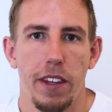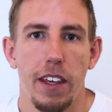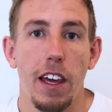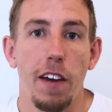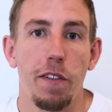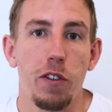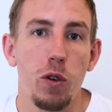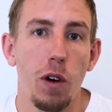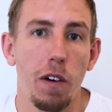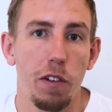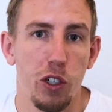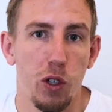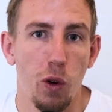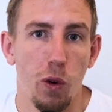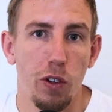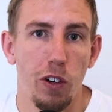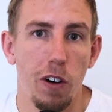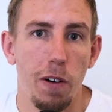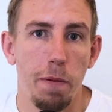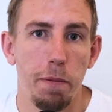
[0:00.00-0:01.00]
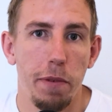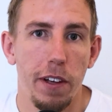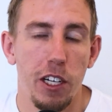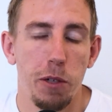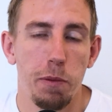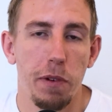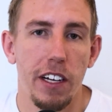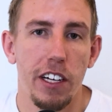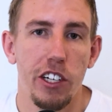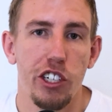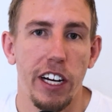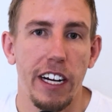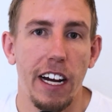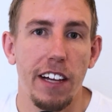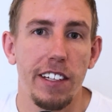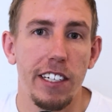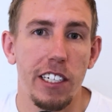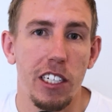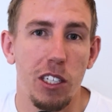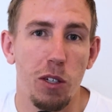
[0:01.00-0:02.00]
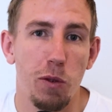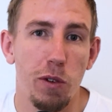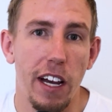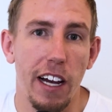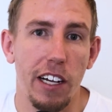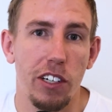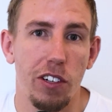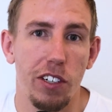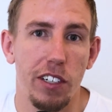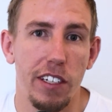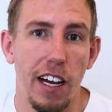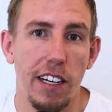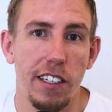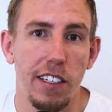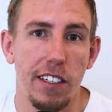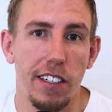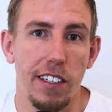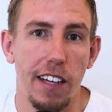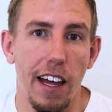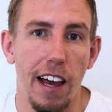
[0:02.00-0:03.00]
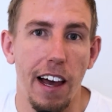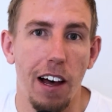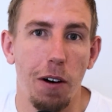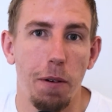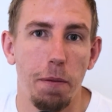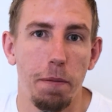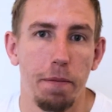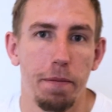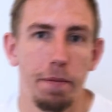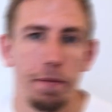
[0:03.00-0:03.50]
If you have shoulder impingement, check out these 3 exercises to help.